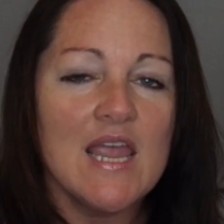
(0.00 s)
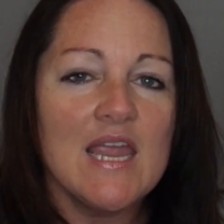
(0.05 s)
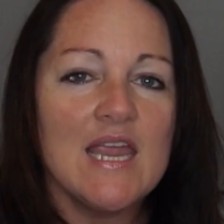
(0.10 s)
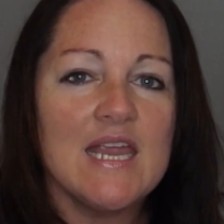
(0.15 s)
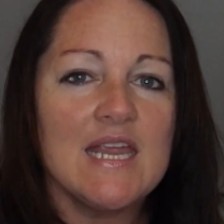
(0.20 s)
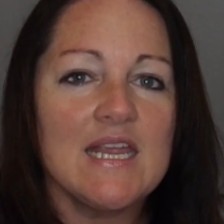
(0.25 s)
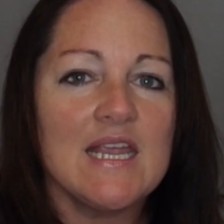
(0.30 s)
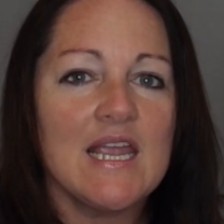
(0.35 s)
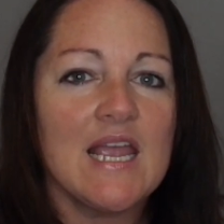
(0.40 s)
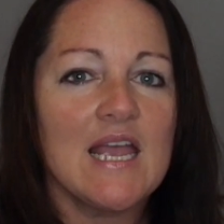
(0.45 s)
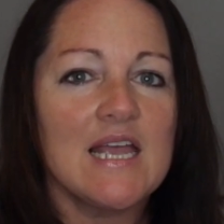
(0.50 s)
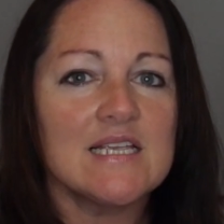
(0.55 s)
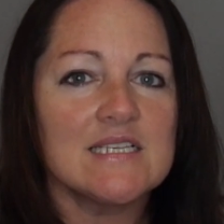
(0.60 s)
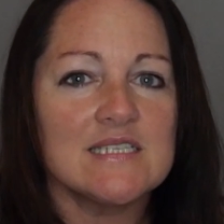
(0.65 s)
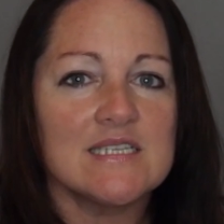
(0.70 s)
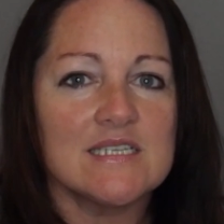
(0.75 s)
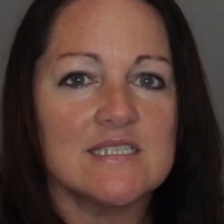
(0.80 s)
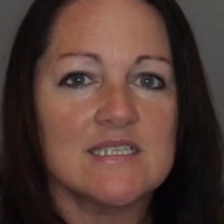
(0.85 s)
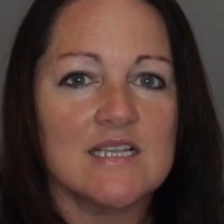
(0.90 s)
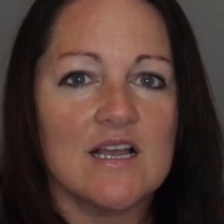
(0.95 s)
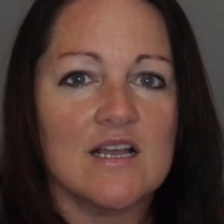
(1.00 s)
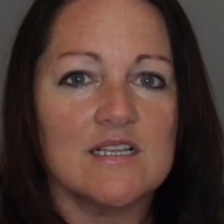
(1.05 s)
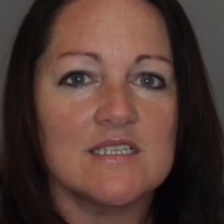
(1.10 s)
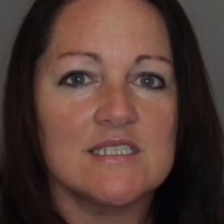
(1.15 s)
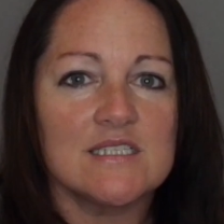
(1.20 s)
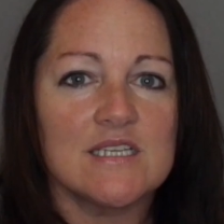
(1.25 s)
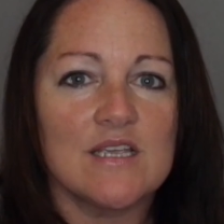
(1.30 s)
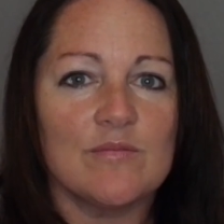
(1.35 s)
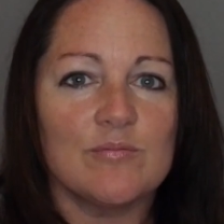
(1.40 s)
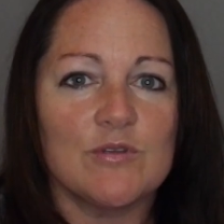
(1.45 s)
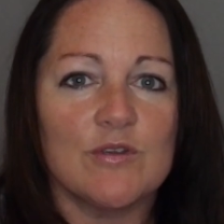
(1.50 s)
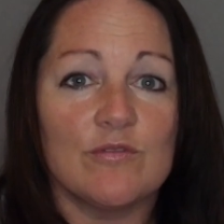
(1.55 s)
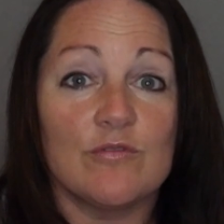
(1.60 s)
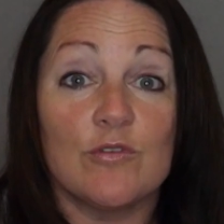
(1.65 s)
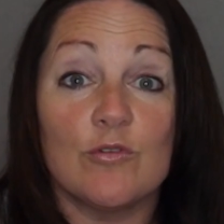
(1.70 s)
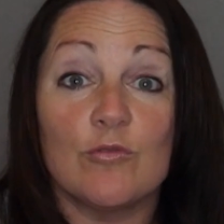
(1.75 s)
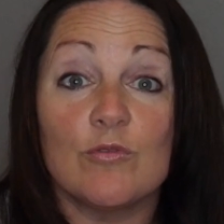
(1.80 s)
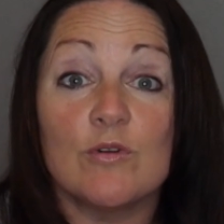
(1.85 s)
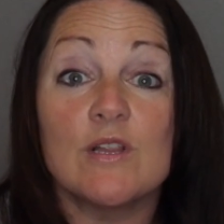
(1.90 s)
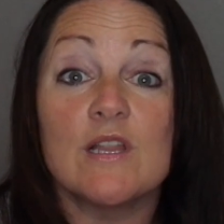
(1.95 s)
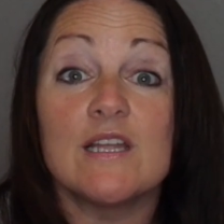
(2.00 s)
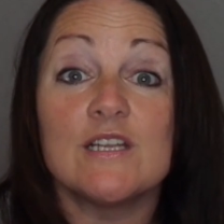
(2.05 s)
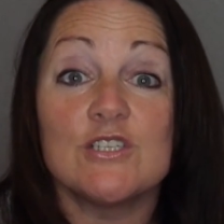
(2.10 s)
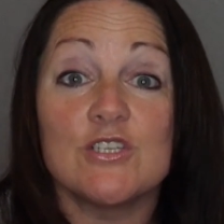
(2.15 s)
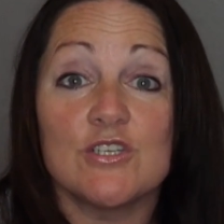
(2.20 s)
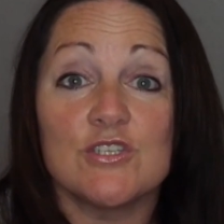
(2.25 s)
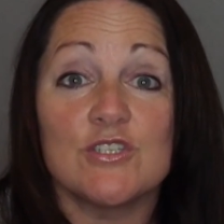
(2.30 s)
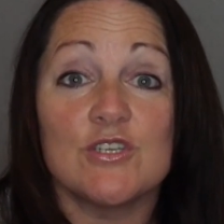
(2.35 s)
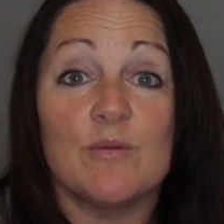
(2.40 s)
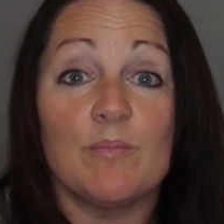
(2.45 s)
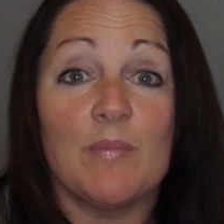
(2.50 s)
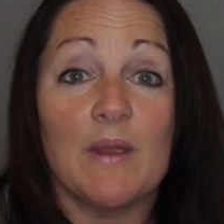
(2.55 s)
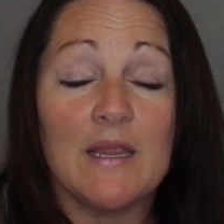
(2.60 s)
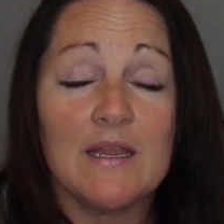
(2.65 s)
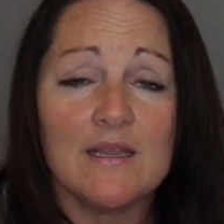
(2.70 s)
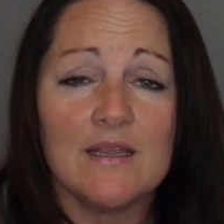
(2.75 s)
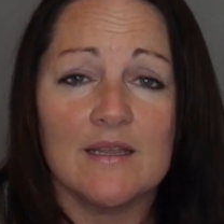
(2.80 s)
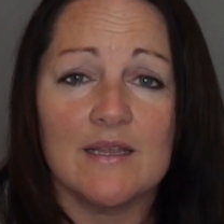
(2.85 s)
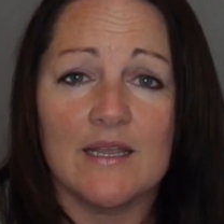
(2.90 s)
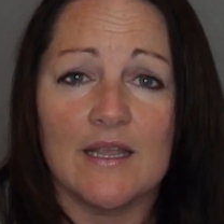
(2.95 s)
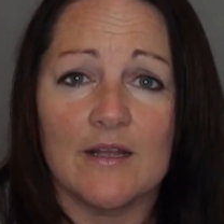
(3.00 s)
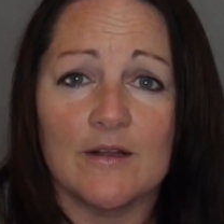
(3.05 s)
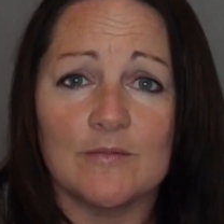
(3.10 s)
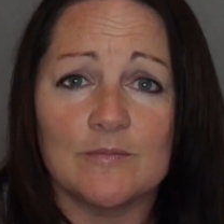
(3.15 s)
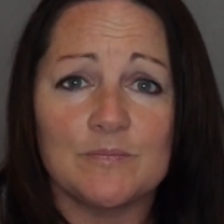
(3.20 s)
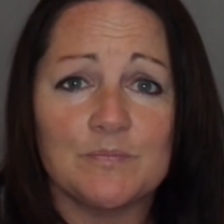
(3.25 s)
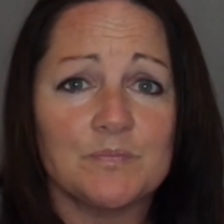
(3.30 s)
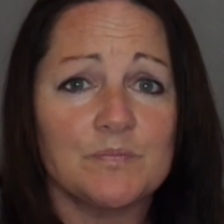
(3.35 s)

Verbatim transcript: He has this concept of the relationship bank account